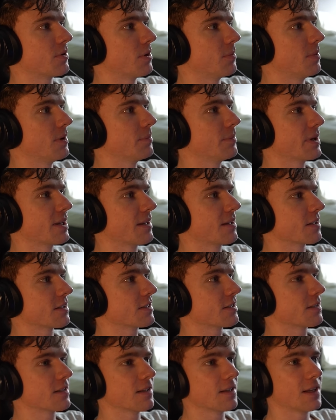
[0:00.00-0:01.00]
problem
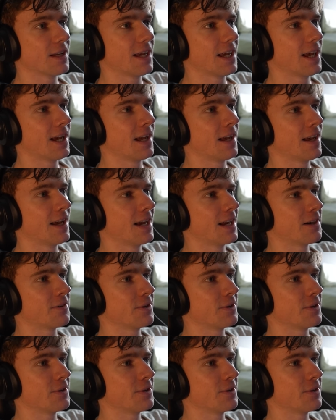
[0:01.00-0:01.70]
because uh, I